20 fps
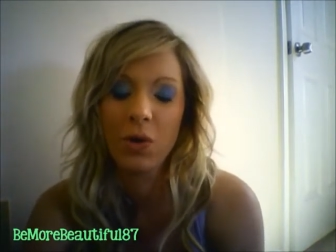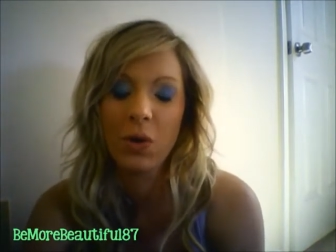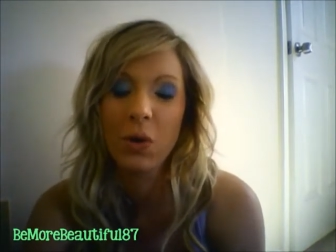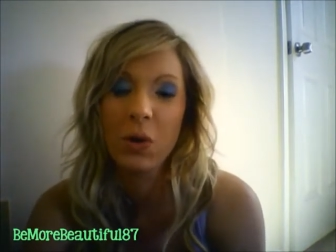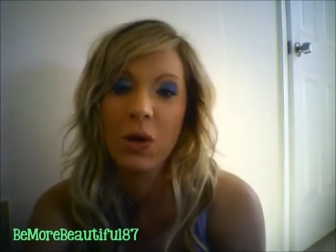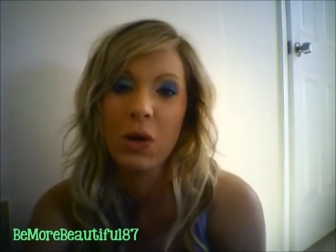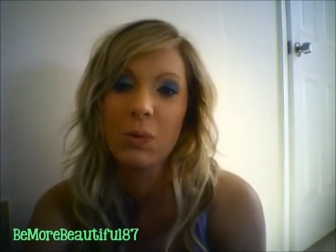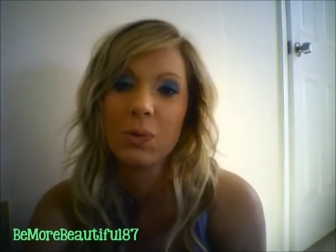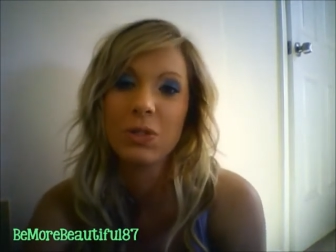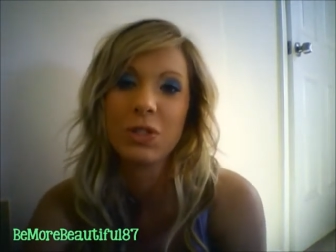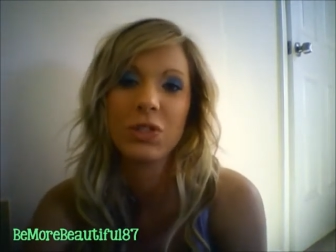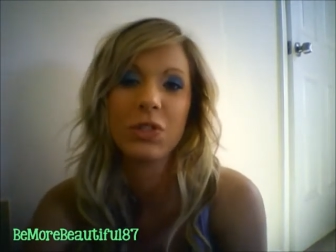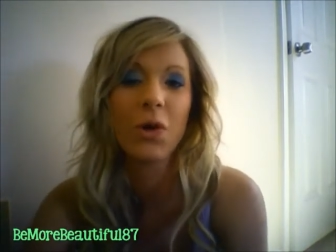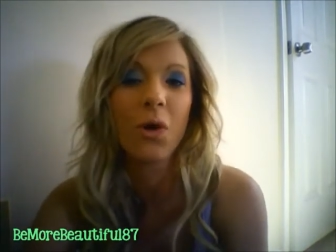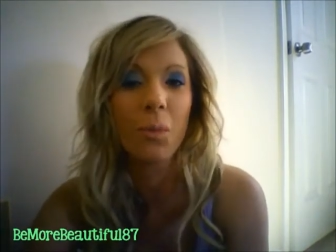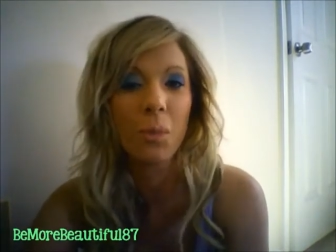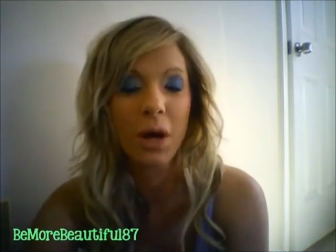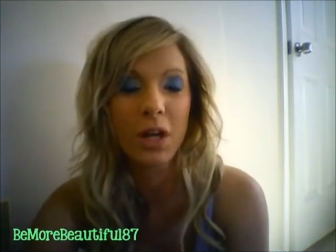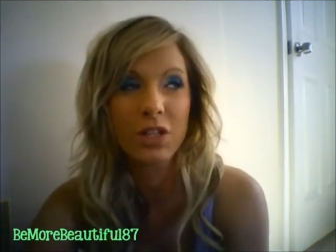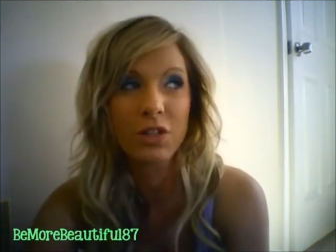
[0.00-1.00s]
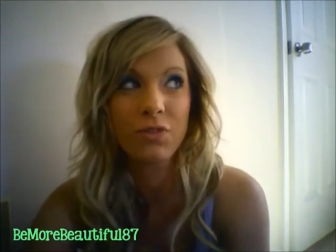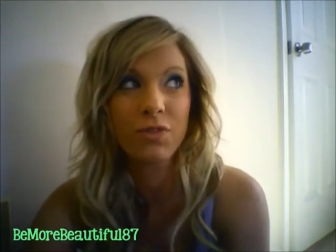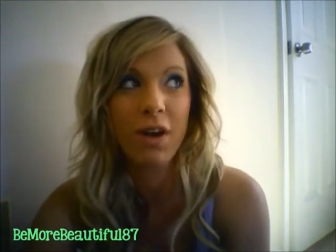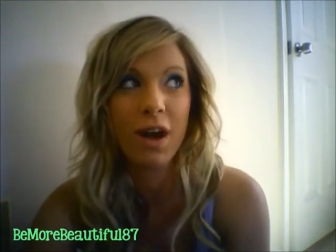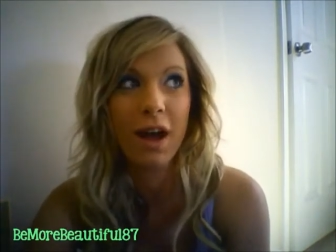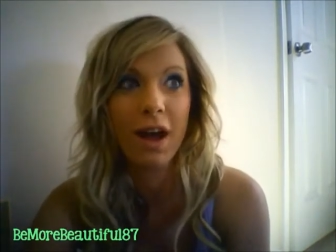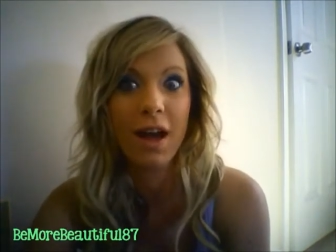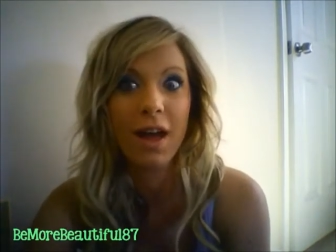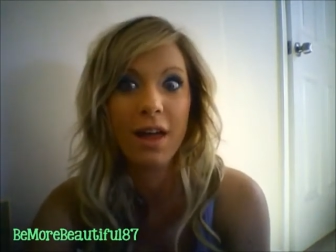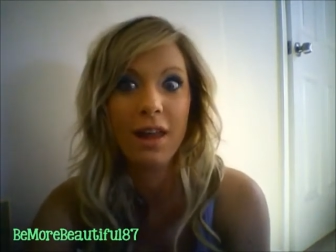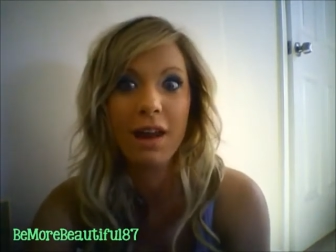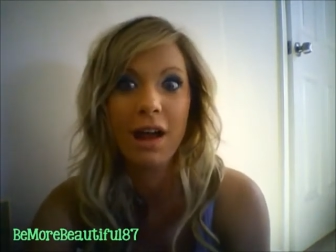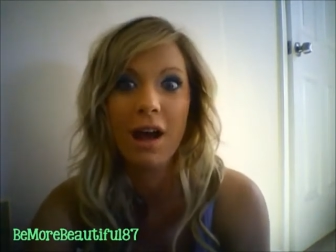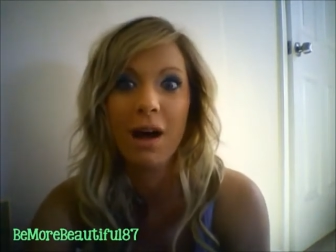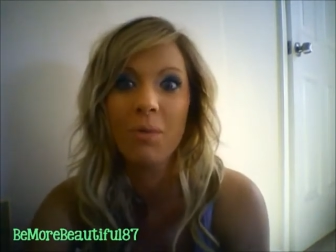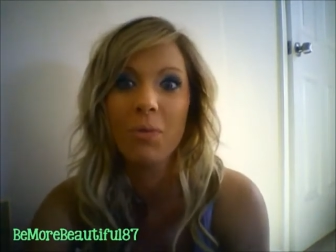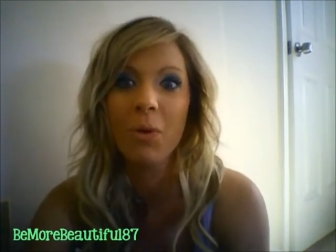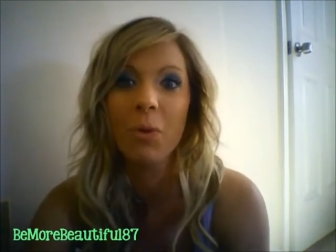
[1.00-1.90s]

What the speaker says: It was so much fun.